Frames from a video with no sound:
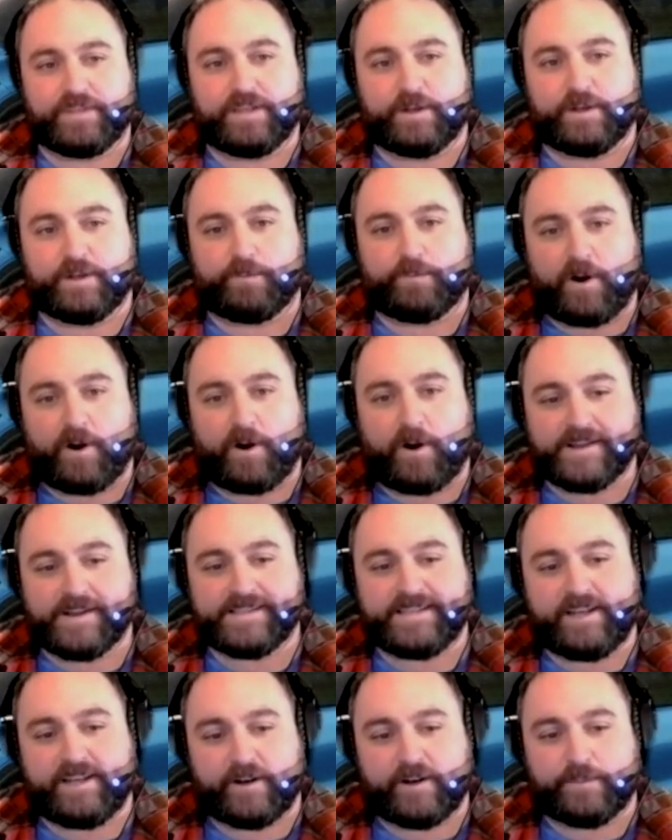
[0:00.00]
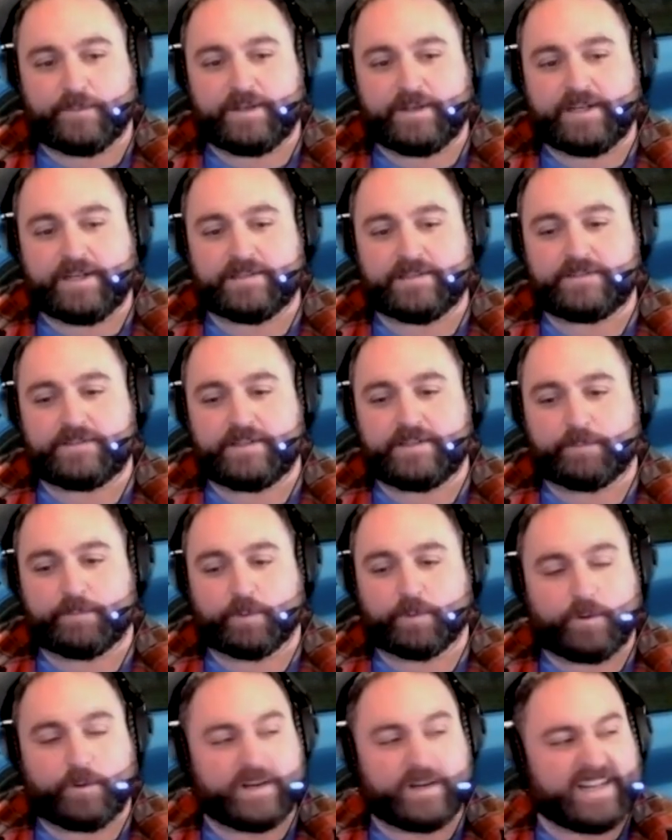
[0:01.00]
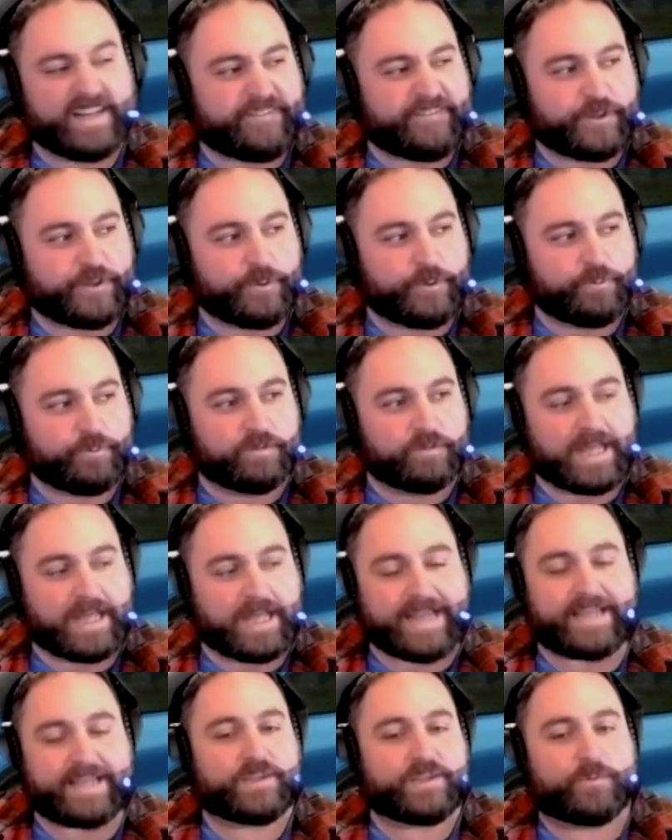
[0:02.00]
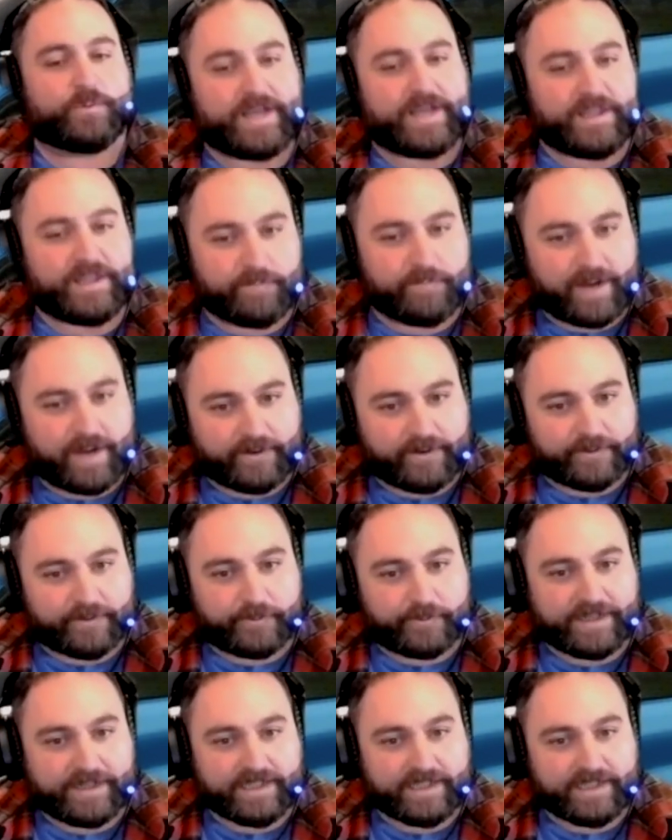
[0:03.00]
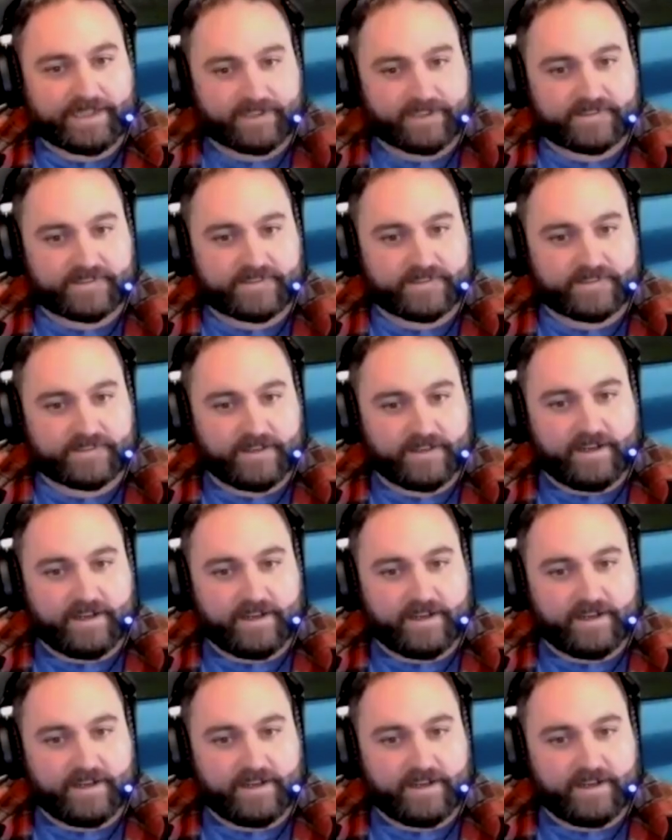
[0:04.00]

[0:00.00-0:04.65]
part of the argument is, number one, if you like the way the Model 3 looks